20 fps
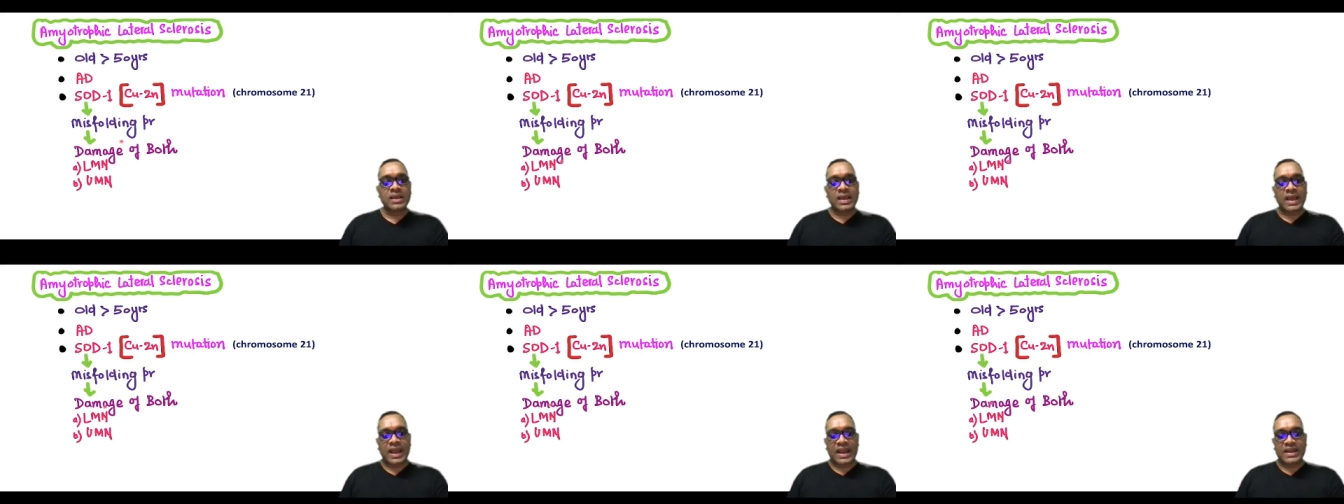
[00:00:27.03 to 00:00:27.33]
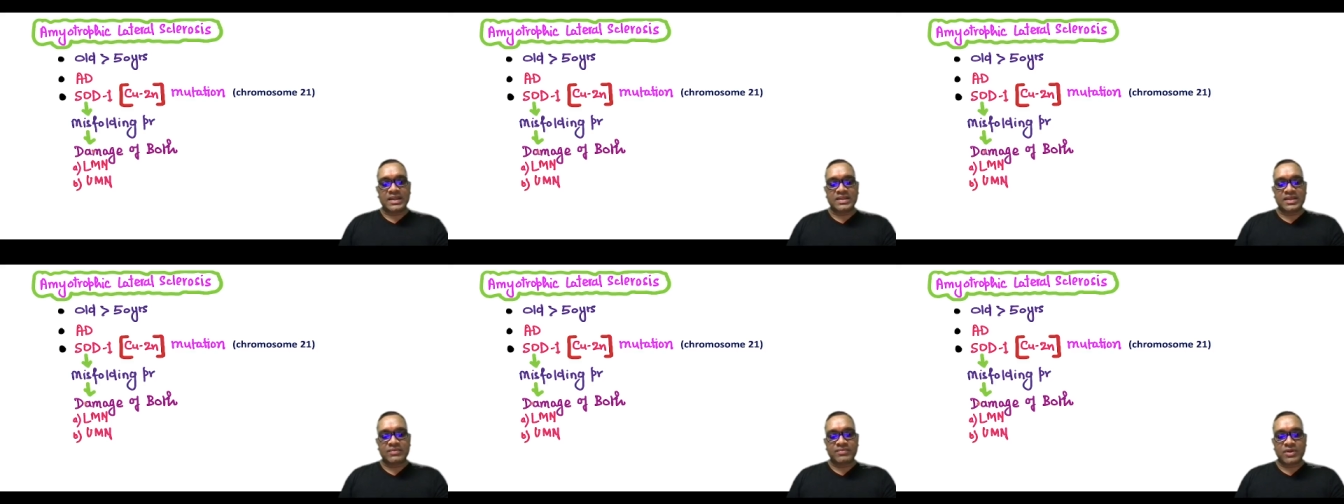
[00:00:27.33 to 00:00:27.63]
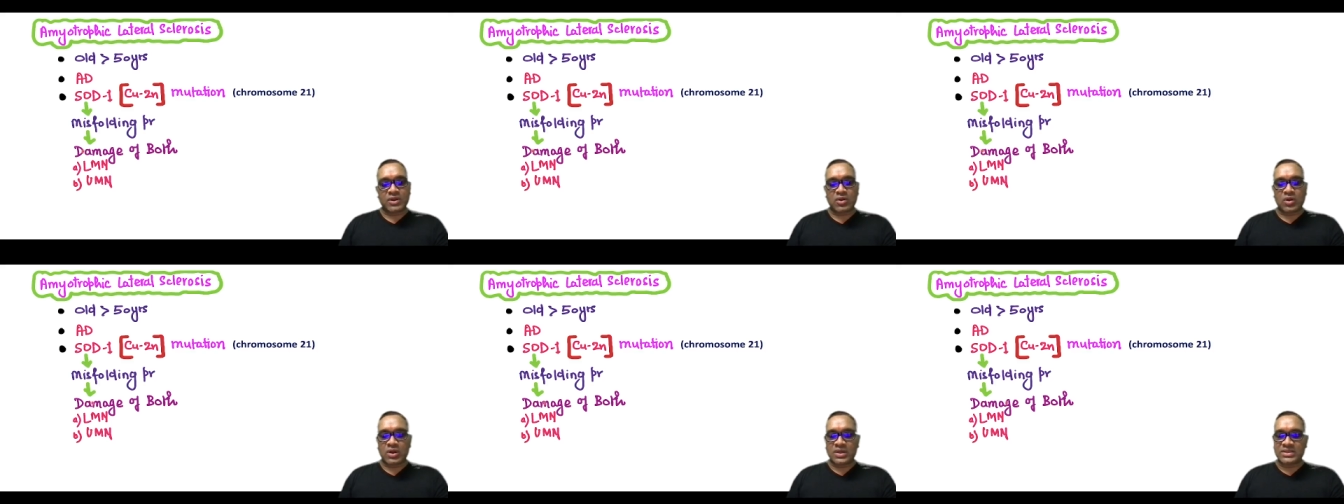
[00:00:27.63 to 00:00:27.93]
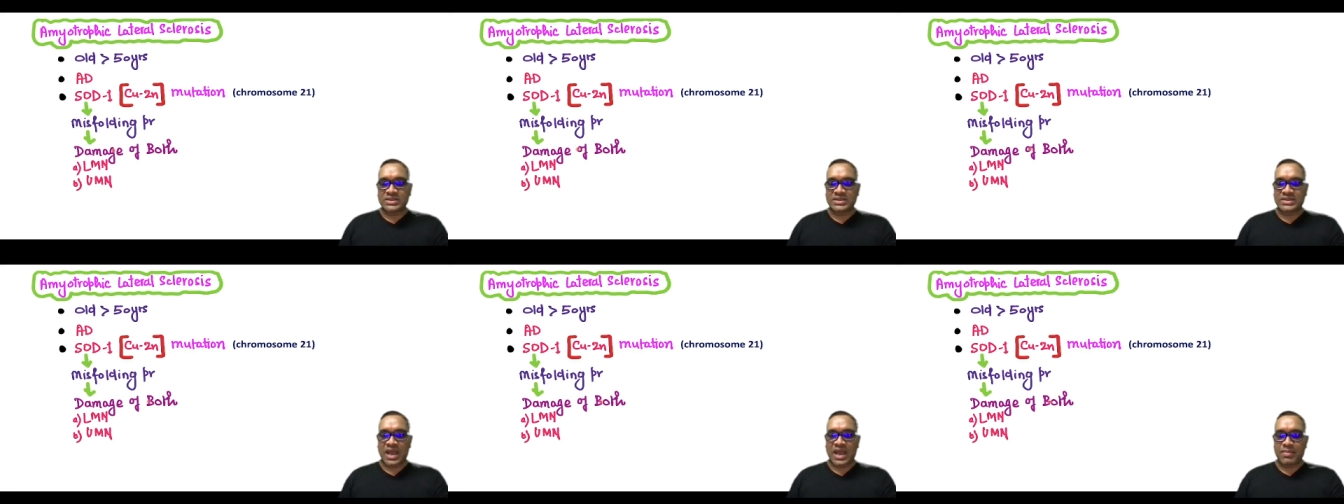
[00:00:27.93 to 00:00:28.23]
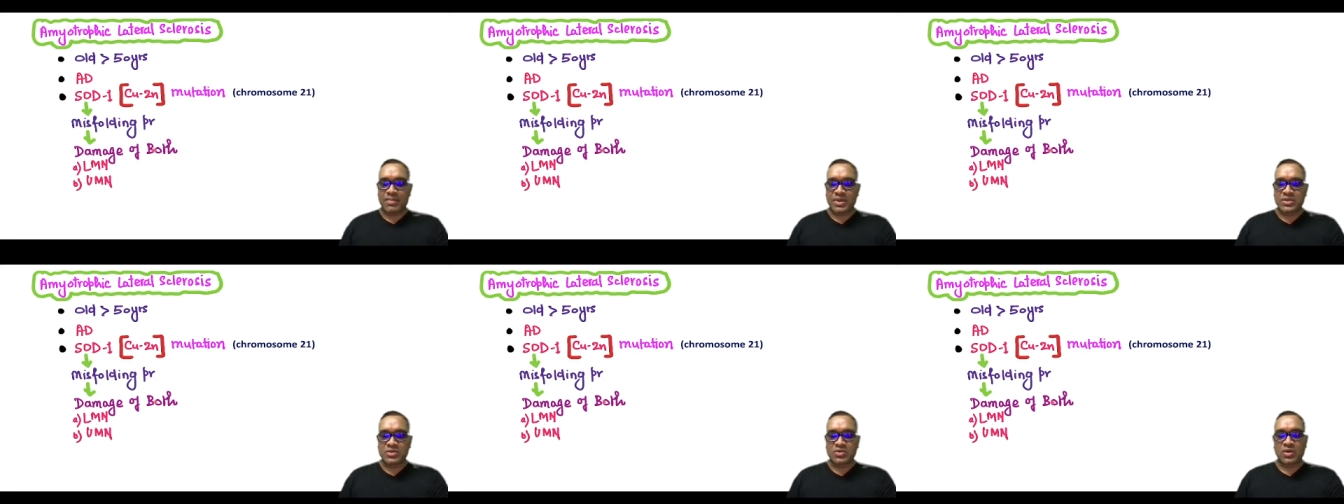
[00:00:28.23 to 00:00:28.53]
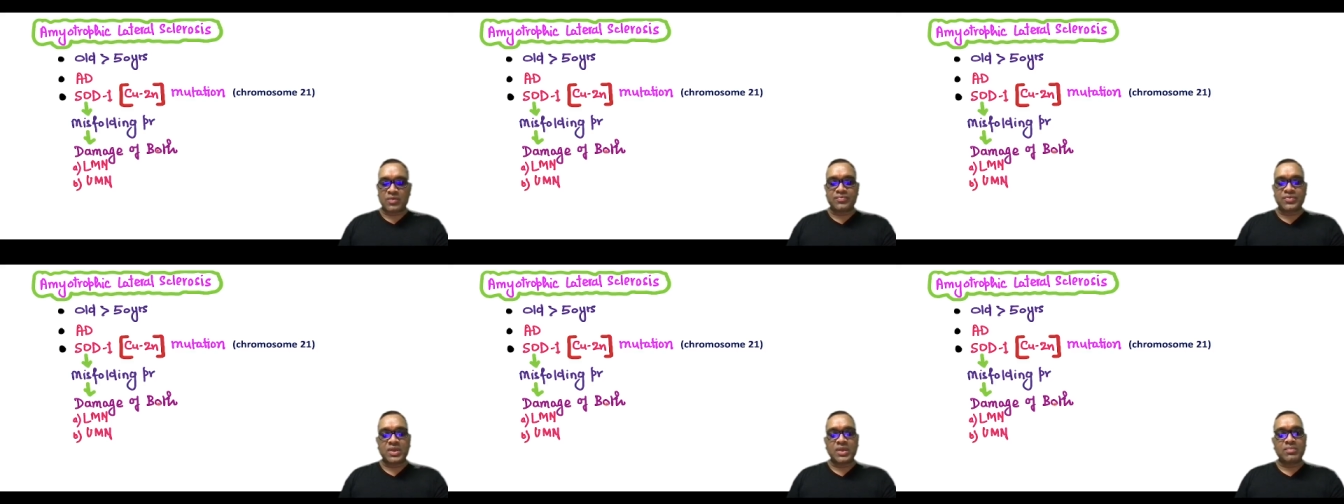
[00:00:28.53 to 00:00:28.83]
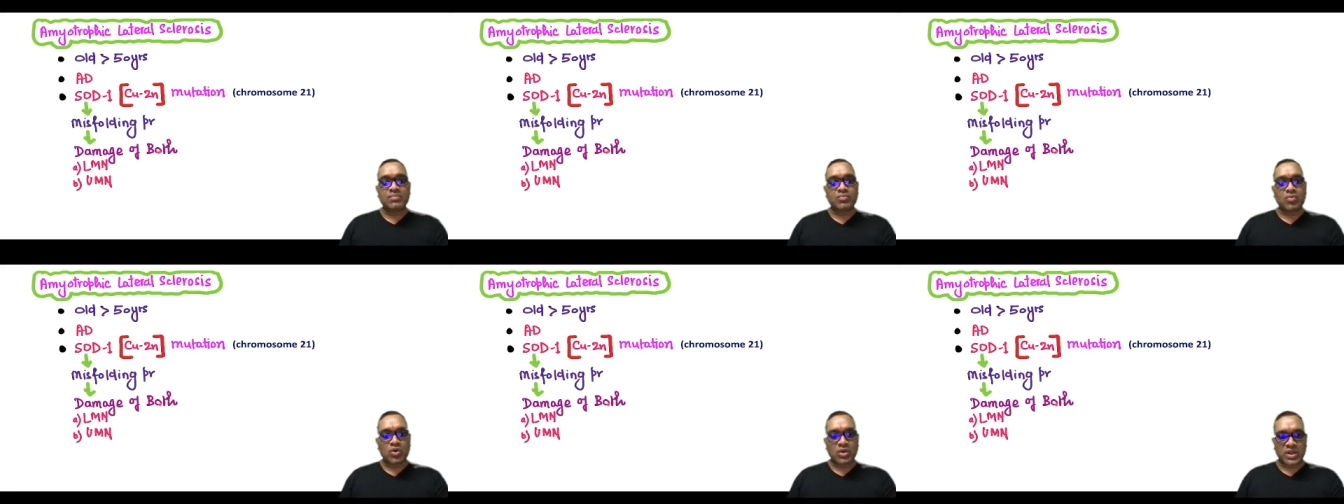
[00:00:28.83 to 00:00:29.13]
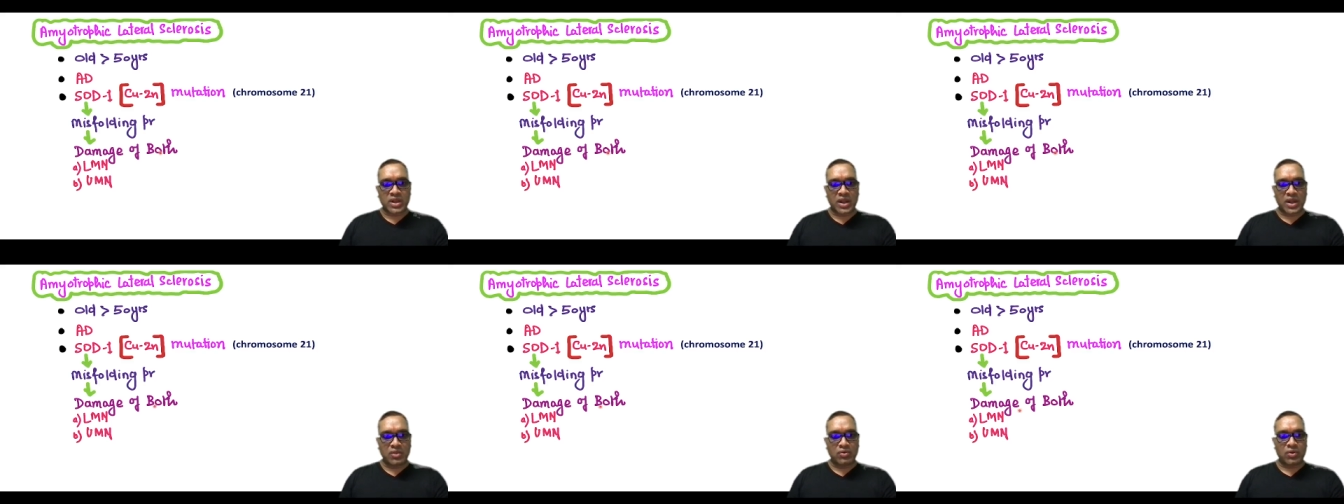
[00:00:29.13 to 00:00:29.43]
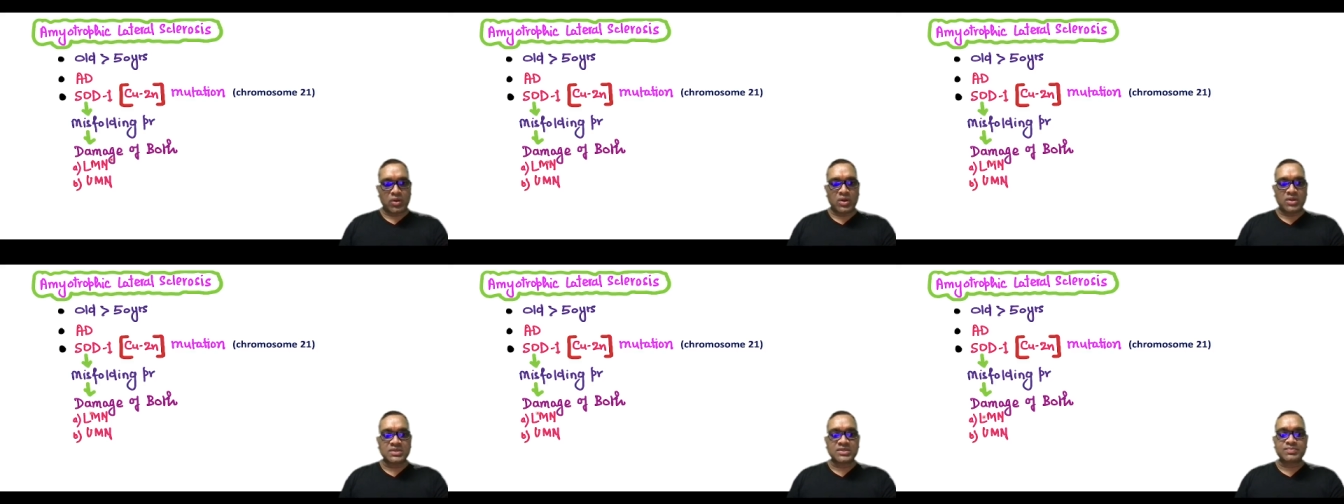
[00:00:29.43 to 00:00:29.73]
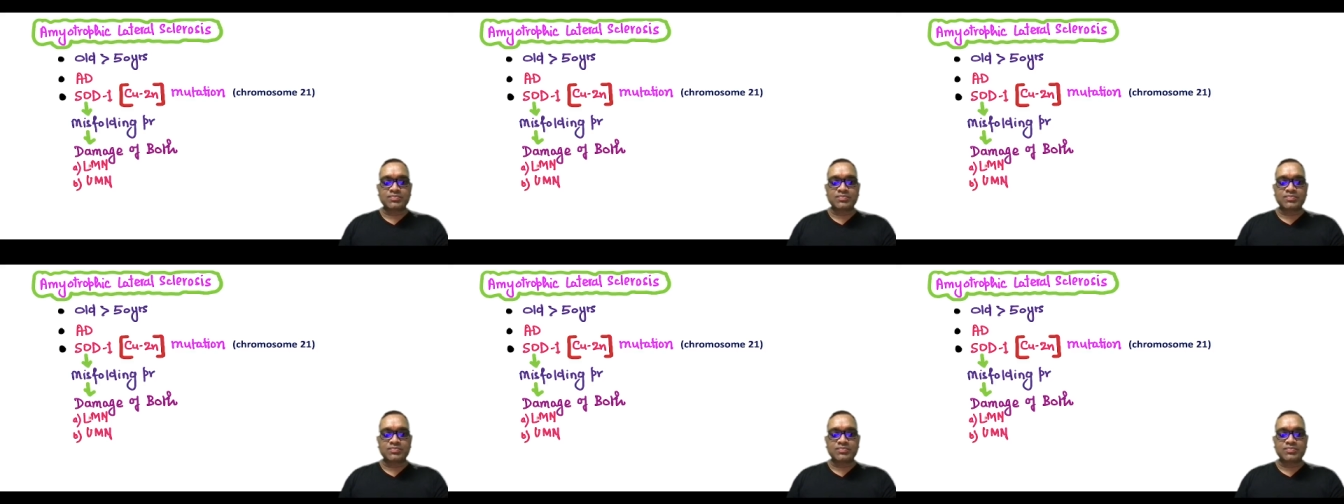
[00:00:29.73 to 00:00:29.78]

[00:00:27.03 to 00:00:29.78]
and they will cause damage of the motor neurons,